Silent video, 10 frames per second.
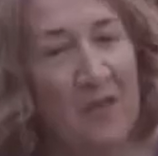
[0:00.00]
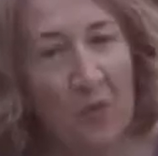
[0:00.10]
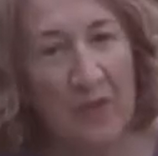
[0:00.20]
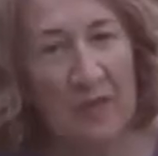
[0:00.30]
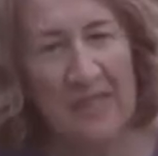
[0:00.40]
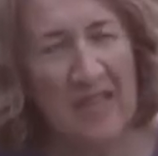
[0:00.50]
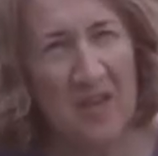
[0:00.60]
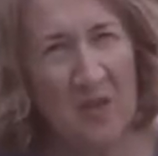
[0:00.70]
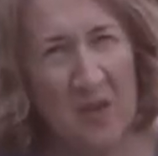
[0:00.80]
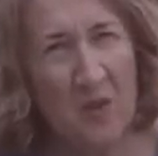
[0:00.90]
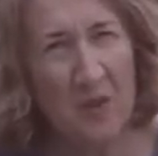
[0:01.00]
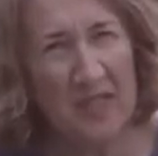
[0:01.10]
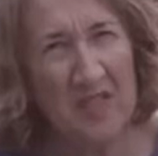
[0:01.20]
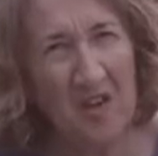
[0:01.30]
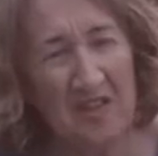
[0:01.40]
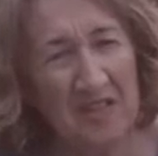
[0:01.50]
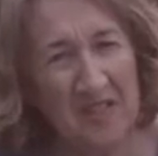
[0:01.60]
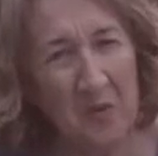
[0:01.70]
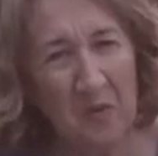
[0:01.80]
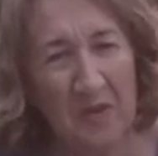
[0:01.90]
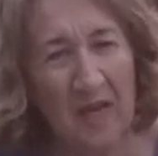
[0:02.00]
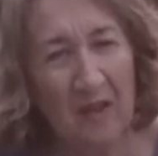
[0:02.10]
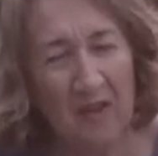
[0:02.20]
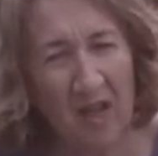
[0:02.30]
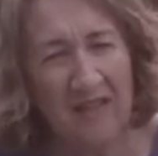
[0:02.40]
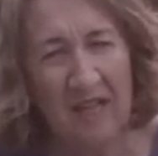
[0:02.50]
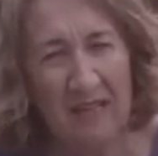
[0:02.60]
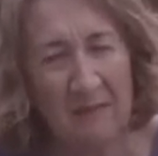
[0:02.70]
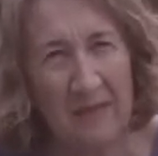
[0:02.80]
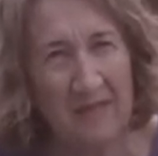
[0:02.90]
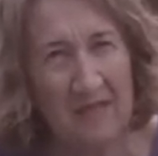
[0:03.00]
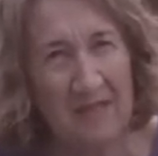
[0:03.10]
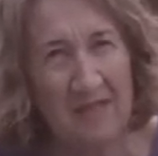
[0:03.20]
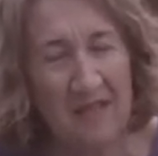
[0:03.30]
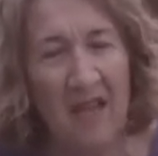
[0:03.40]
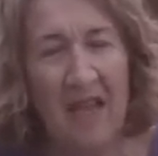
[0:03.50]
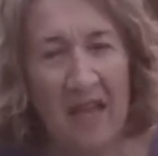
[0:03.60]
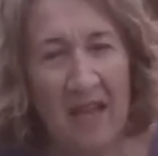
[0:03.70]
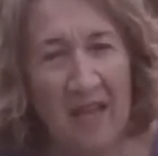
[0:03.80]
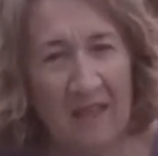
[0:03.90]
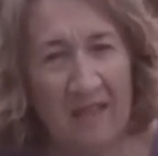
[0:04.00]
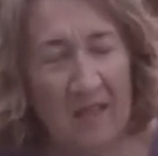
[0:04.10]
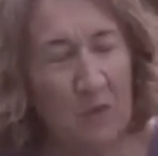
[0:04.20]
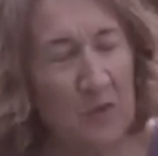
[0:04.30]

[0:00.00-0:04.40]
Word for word: When he was 10 years old, he started his own lawn cutting business, and it